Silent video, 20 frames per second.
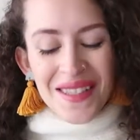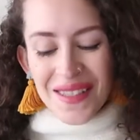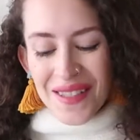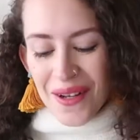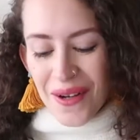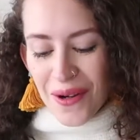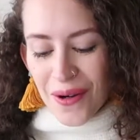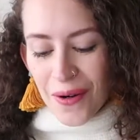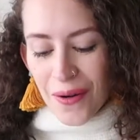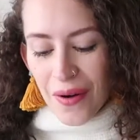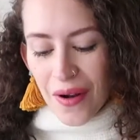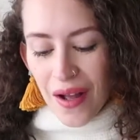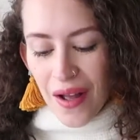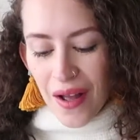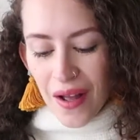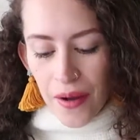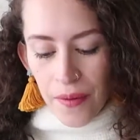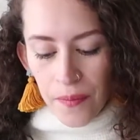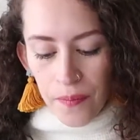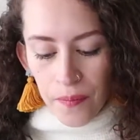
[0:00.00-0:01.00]
so
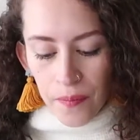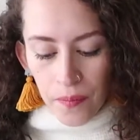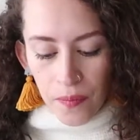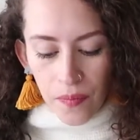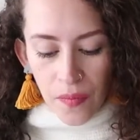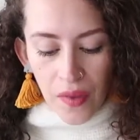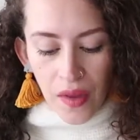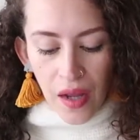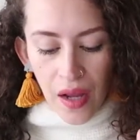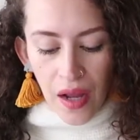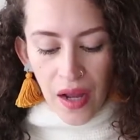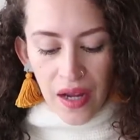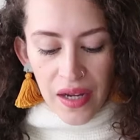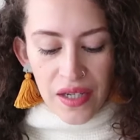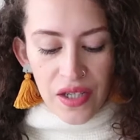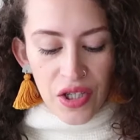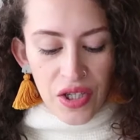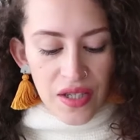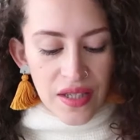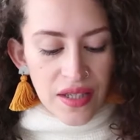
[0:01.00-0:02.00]
um,
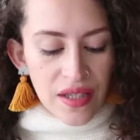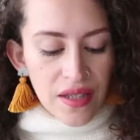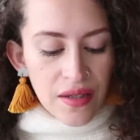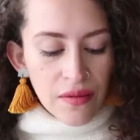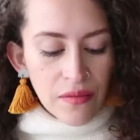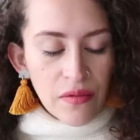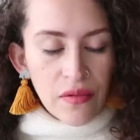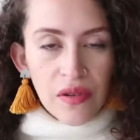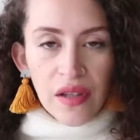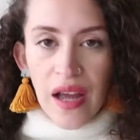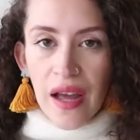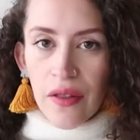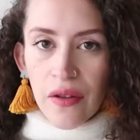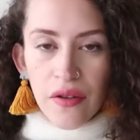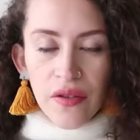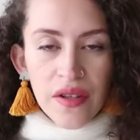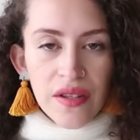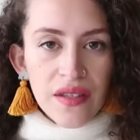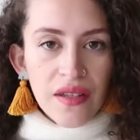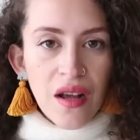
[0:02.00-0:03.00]
I just
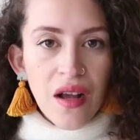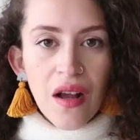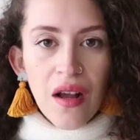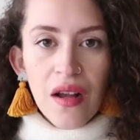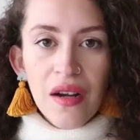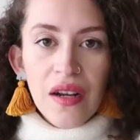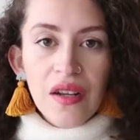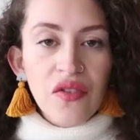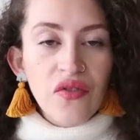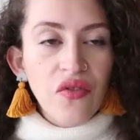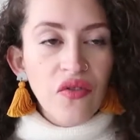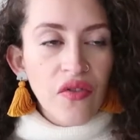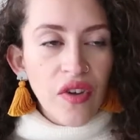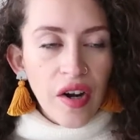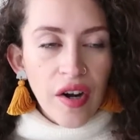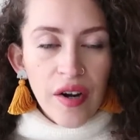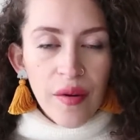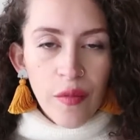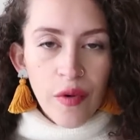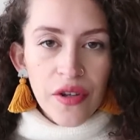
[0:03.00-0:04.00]
lather this on. It's
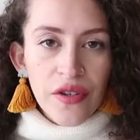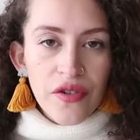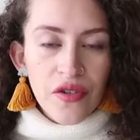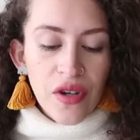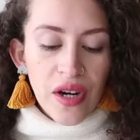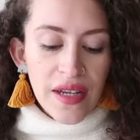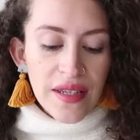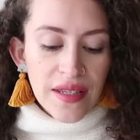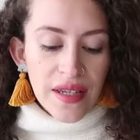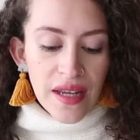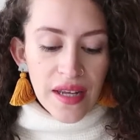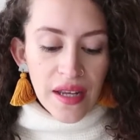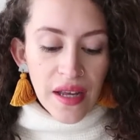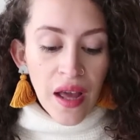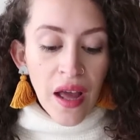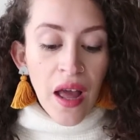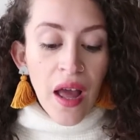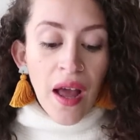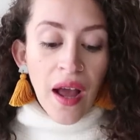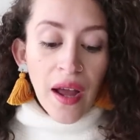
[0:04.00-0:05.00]
very
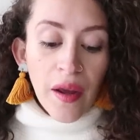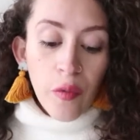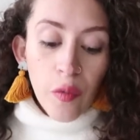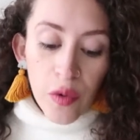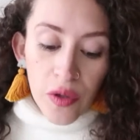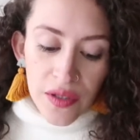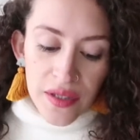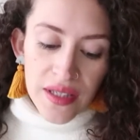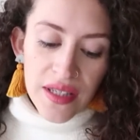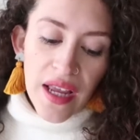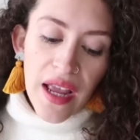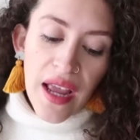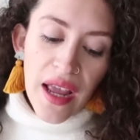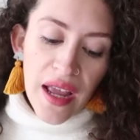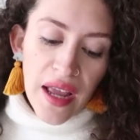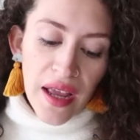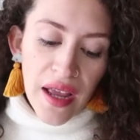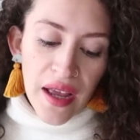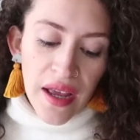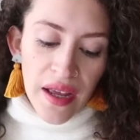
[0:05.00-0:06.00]
moisturizing. I will
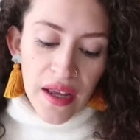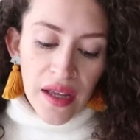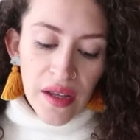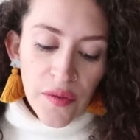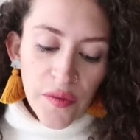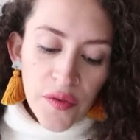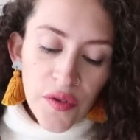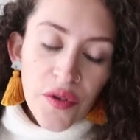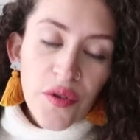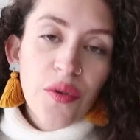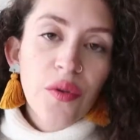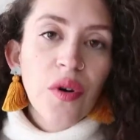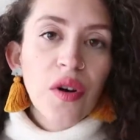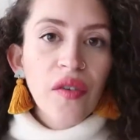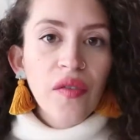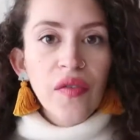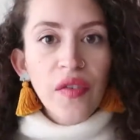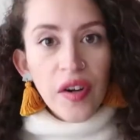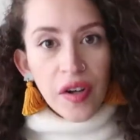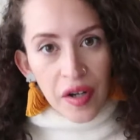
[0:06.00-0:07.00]
say if you
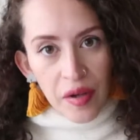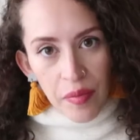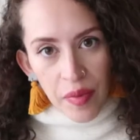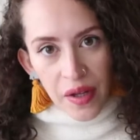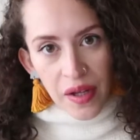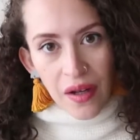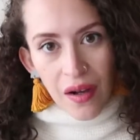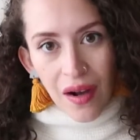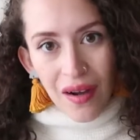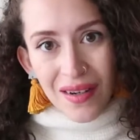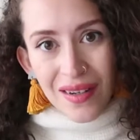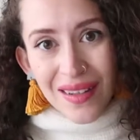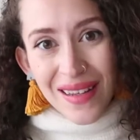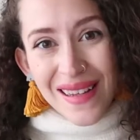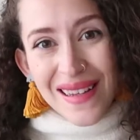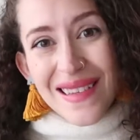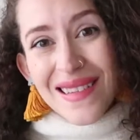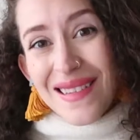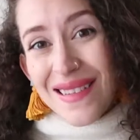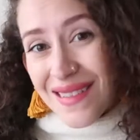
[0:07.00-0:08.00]
are very big on
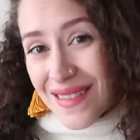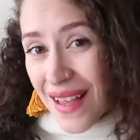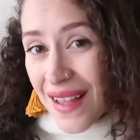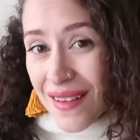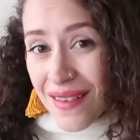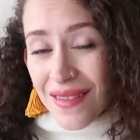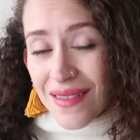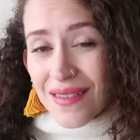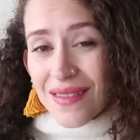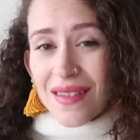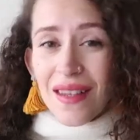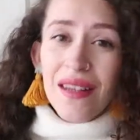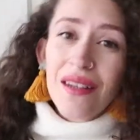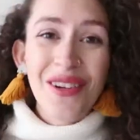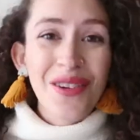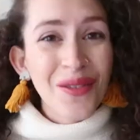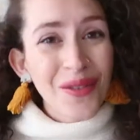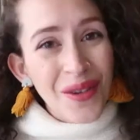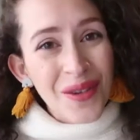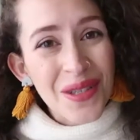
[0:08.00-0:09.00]
like scents
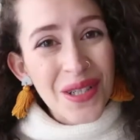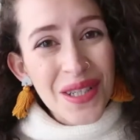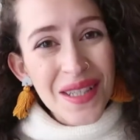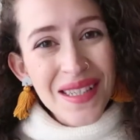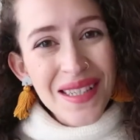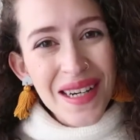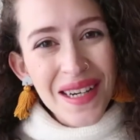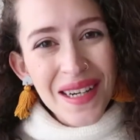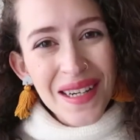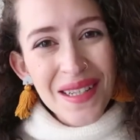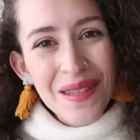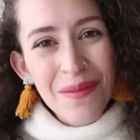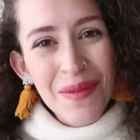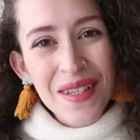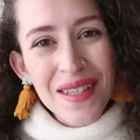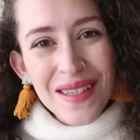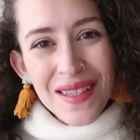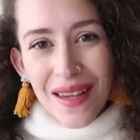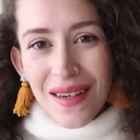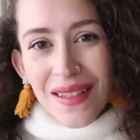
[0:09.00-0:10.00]
and your lotions needing to
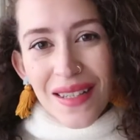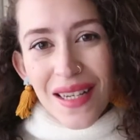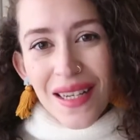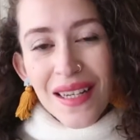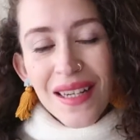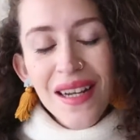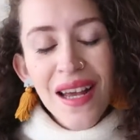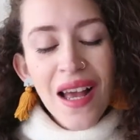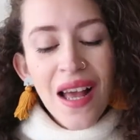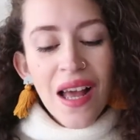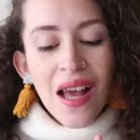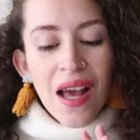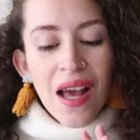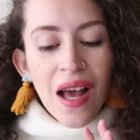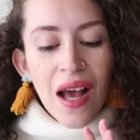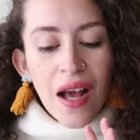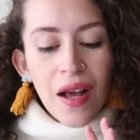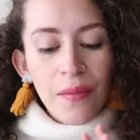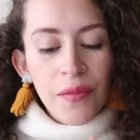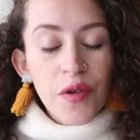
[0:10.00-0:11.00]
be scented,
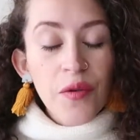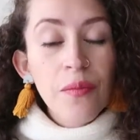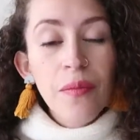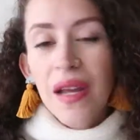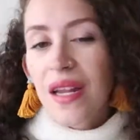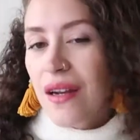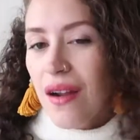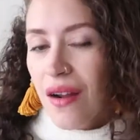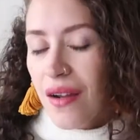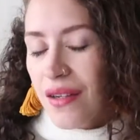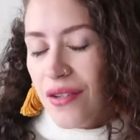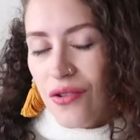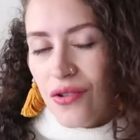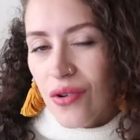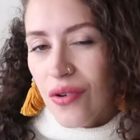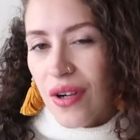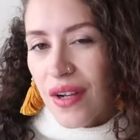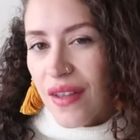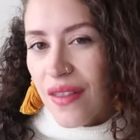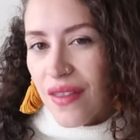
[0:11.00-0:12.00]
um, you may not
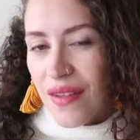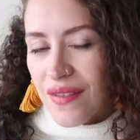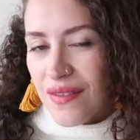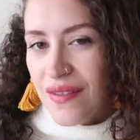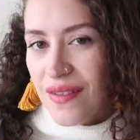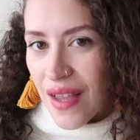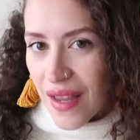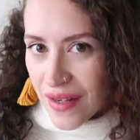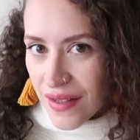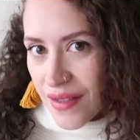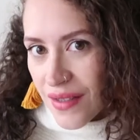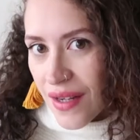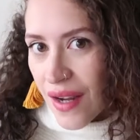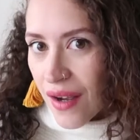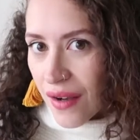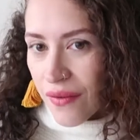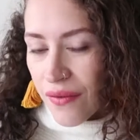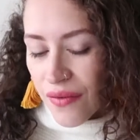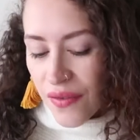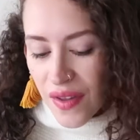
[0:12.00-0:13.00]
enjoy the scent
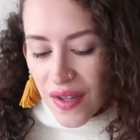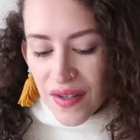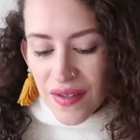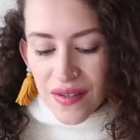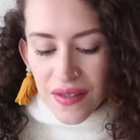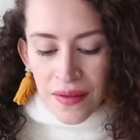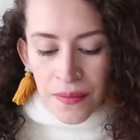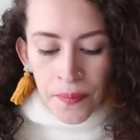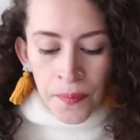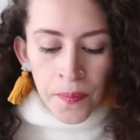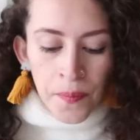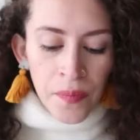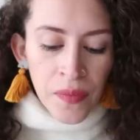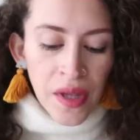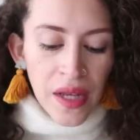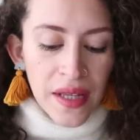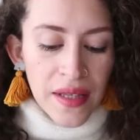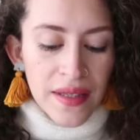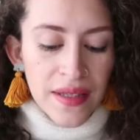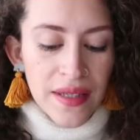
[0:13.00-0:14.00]
of this
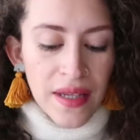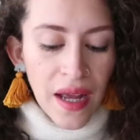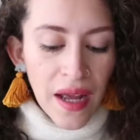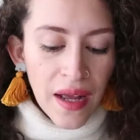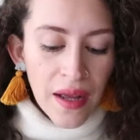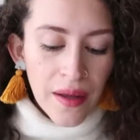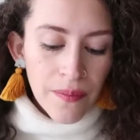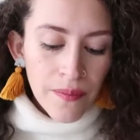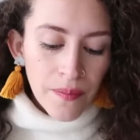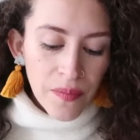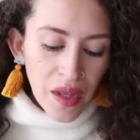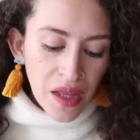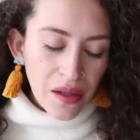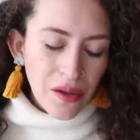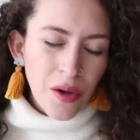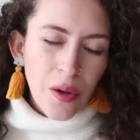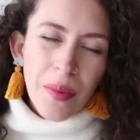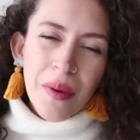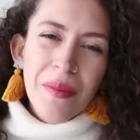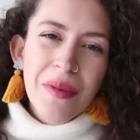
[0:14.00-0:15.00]
it's um, a
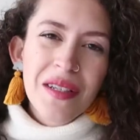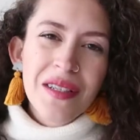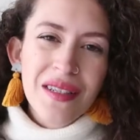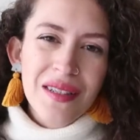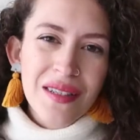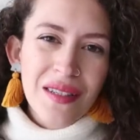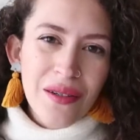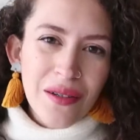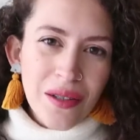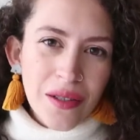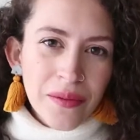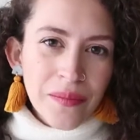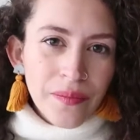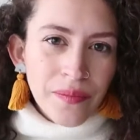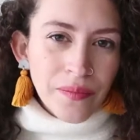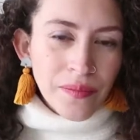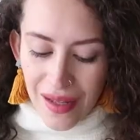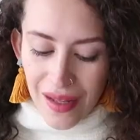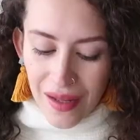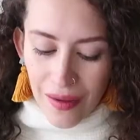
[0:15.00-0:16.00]
little bit medicinal.
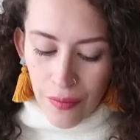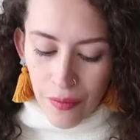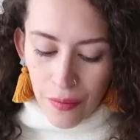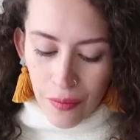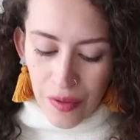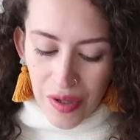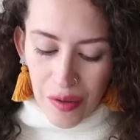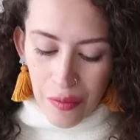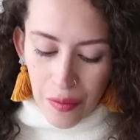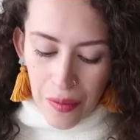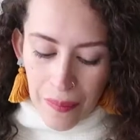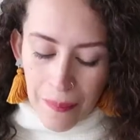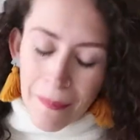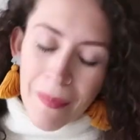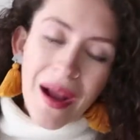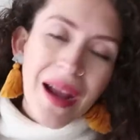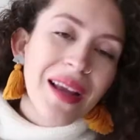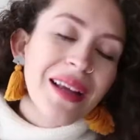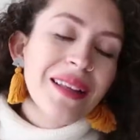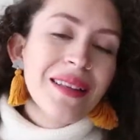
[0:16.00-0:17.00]
It, it
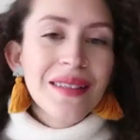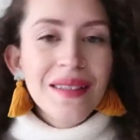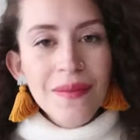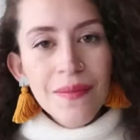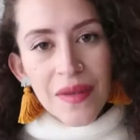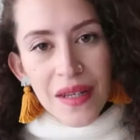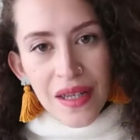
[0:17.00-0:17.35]
reminds